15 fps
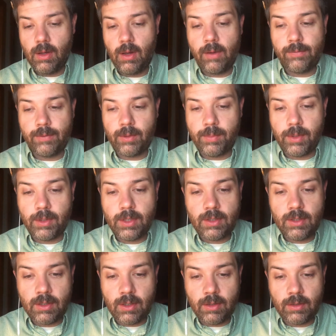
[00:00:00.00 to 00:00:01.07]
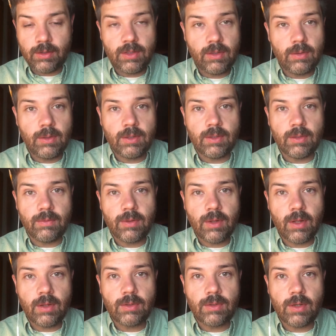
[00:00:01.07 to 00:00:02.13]
offer to purchase in our series of
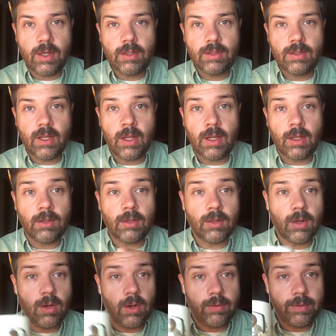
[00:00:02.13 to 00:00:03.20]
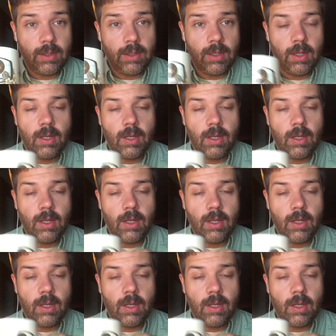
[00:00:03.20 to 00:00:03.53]
contracts and coffee.